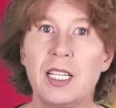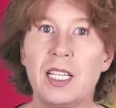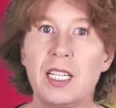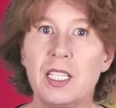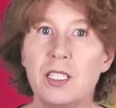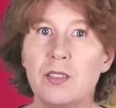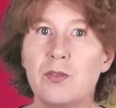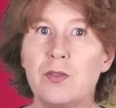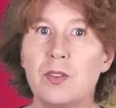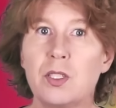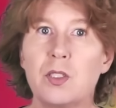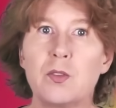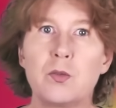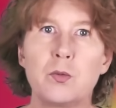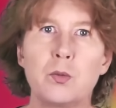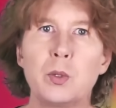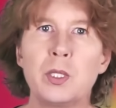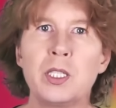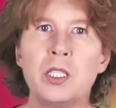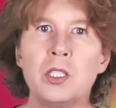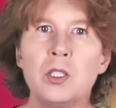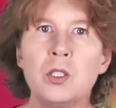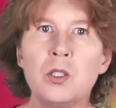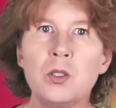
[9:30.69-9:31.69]
Even if
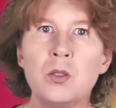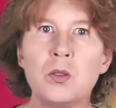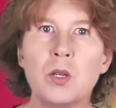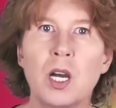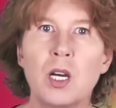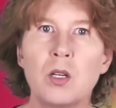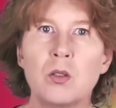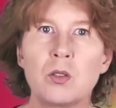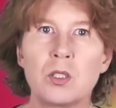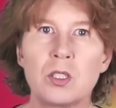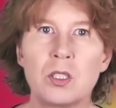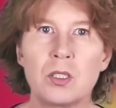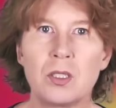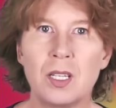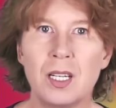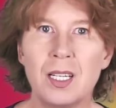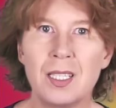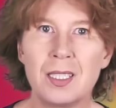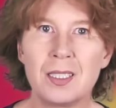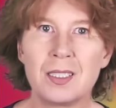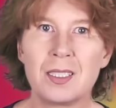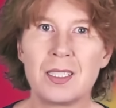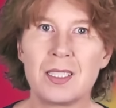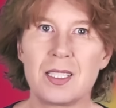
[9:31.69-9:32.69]
we knew how to
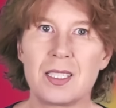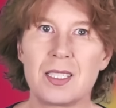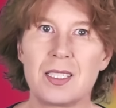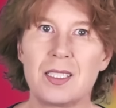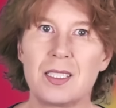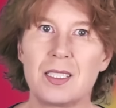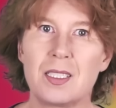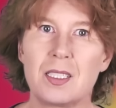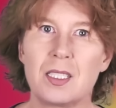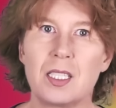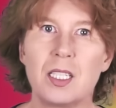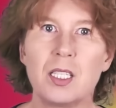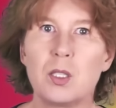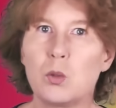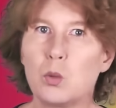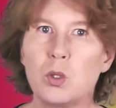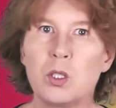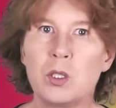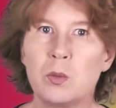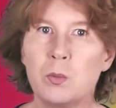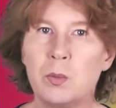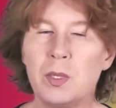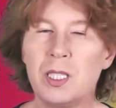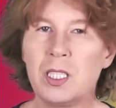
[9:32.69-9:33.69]
harness it, it
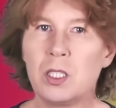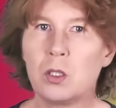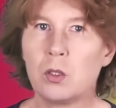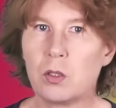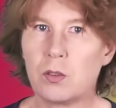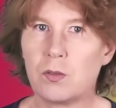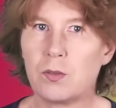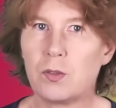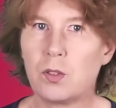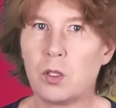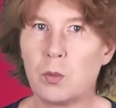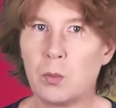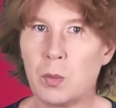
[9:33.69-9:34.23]
wouldn't be good for